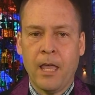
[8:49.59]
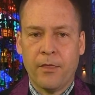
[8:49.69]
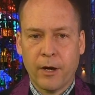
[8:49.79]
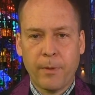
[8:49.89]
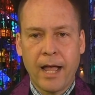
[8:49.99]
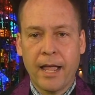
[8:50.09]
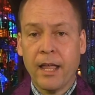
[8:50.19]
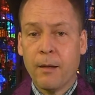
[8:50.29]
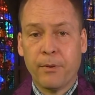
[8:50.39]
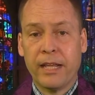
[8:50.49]
thereby
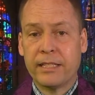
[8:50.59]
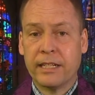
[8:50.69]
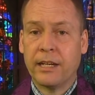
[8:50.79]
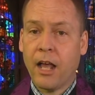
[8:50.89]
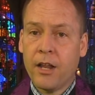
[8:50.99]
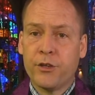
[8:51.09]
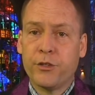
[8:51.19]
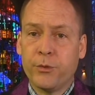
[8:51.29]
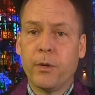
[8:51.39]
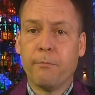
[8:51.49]
placing an
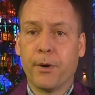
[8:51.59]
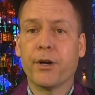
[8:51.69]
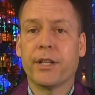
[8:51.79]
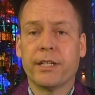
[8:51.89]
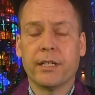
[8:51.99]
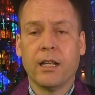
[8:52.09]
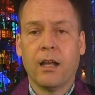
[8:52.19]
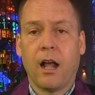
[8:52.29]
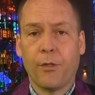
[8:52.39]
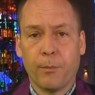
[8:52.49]
undue burden
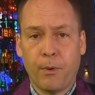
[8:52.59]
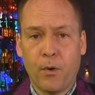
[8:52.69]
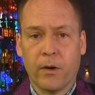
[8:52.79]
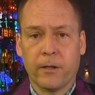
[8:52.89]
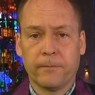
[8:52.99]
on the poor.